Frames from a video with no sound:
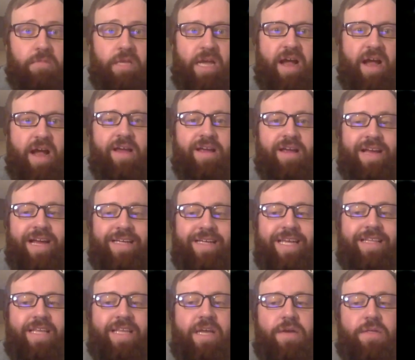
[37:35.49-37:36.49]
Like I, I
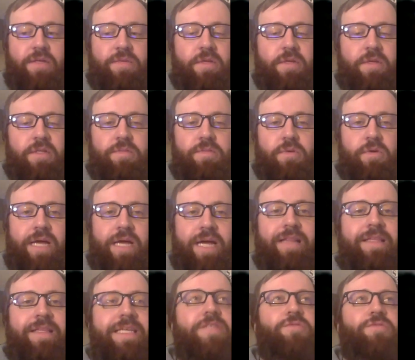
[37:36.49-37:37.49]
take that responsibility
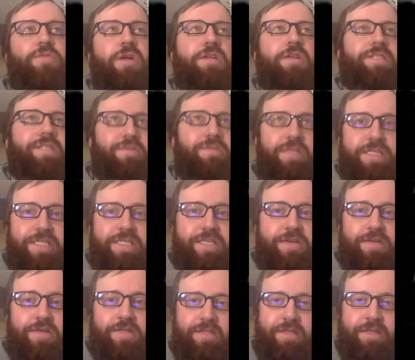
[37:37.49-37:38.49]
at least relatively
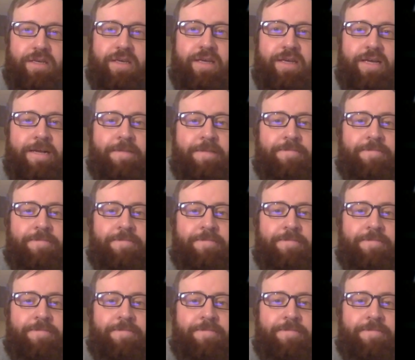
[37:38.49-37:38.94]
seriously